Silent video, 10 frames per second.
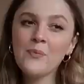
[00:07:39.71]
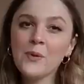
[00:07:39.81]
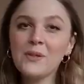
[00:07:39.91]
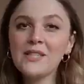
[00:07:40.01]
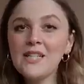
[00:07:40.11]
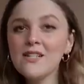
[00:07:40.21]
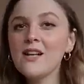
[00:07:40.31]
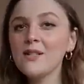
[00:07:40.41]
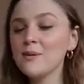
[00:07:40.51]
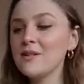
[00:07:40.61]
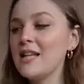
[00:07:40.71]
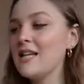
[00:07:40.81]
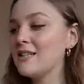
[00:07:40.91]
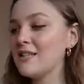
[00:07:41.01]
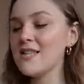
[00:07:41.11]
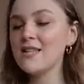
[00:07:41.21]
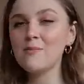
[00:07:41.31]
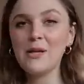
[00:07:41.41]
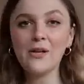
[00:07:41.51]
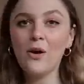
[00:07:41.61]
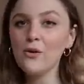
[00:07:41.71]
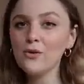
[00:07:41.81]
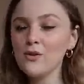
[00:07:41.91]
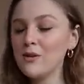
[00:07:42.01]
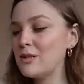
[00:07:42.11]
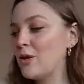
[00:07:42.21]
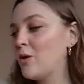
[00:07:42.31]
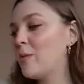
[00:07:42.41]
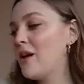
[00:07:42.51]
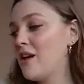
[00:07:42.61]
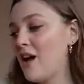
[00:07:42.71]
with t-shirts, with knits, and then big coats over the top.